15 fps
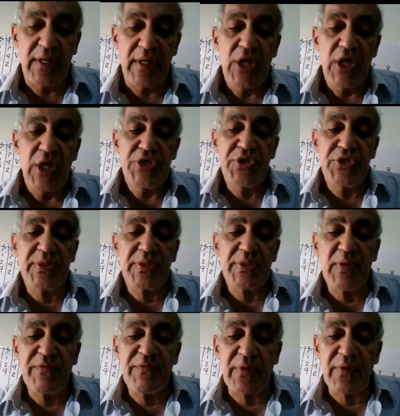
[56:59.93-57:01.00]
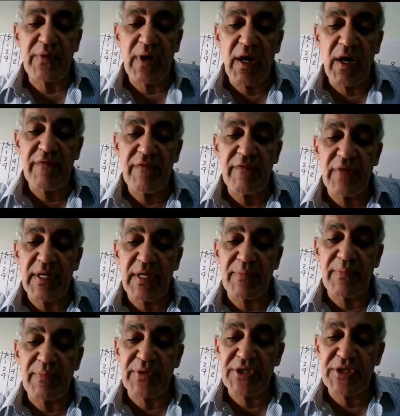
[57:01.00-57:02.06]
Suitable for high volume
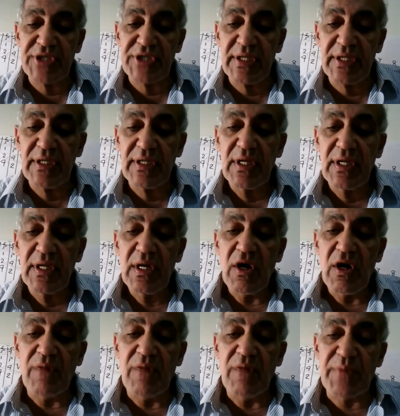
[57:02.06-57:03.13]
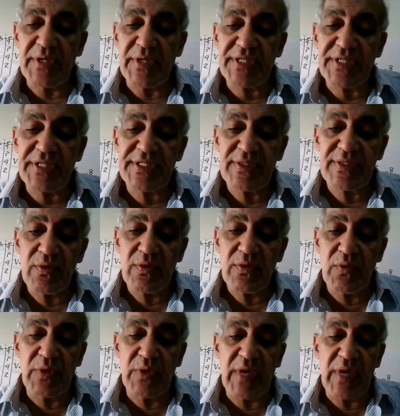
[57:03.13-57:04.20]
production of products when
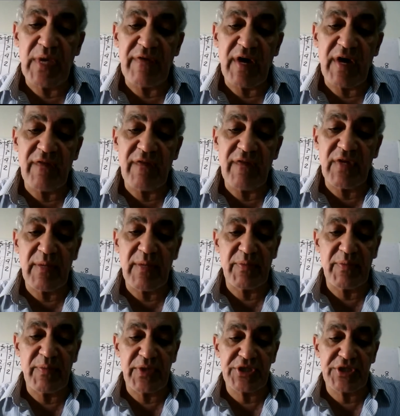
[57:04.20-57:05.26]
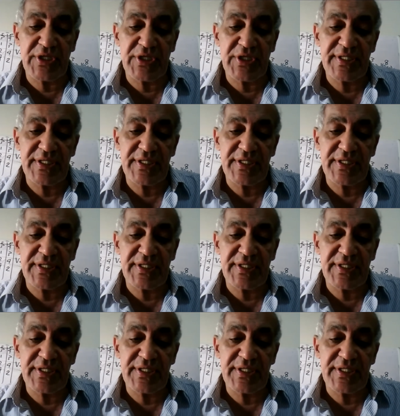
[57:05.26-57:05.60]
we have a high volume of productions,